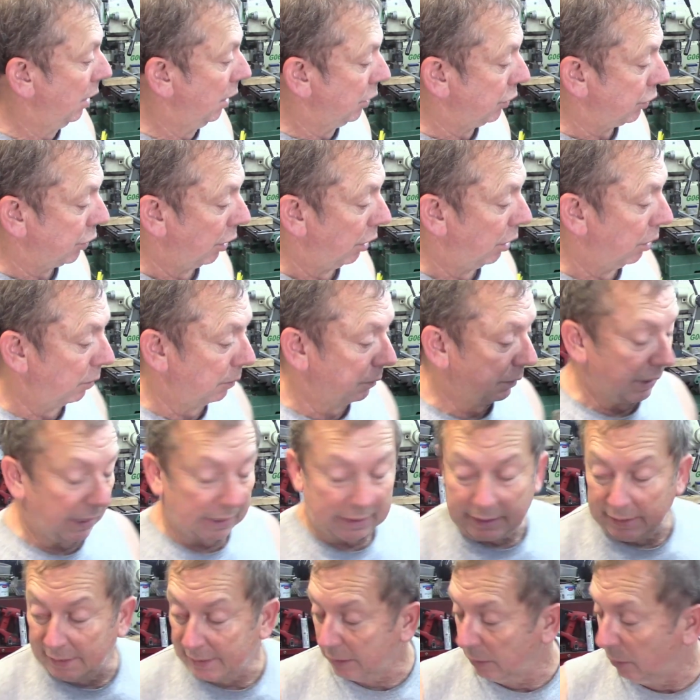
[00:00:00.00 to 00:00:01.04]
So
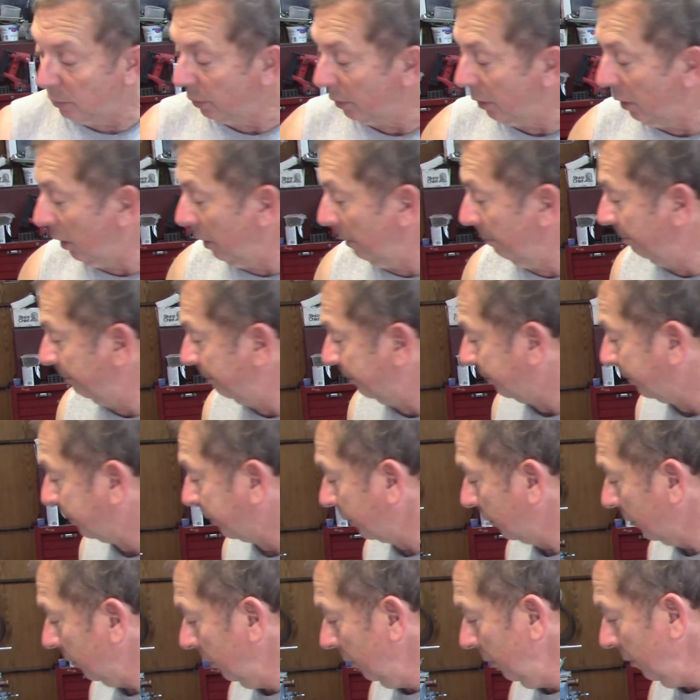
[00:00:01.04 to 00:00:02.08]
got that going on.
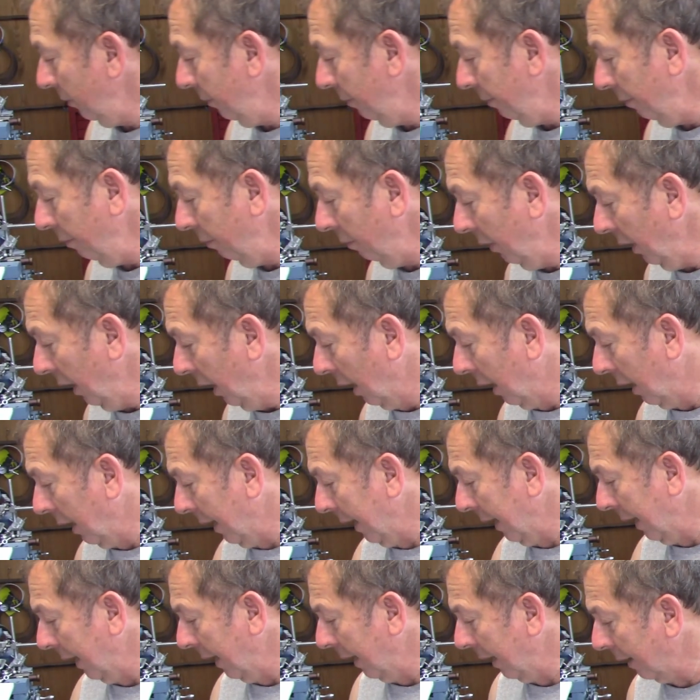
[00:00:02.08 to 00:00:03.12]

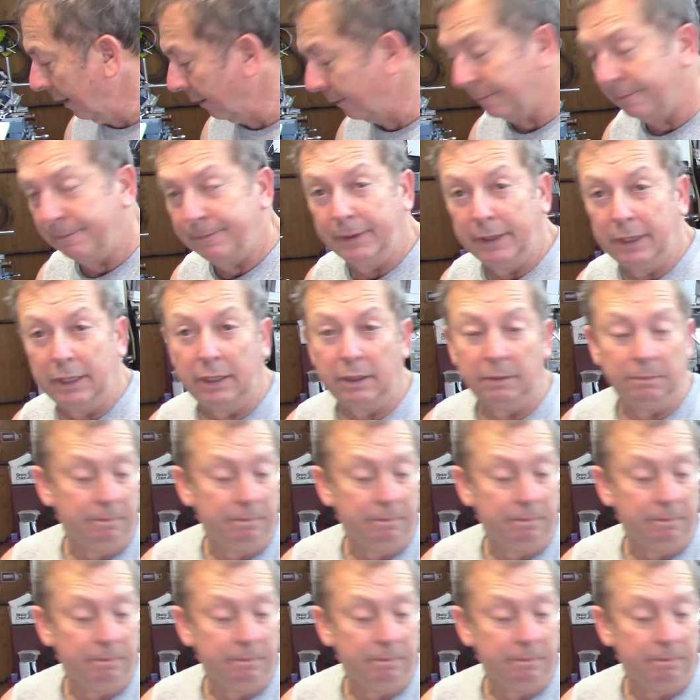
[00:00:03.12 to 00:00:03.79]
I have uh,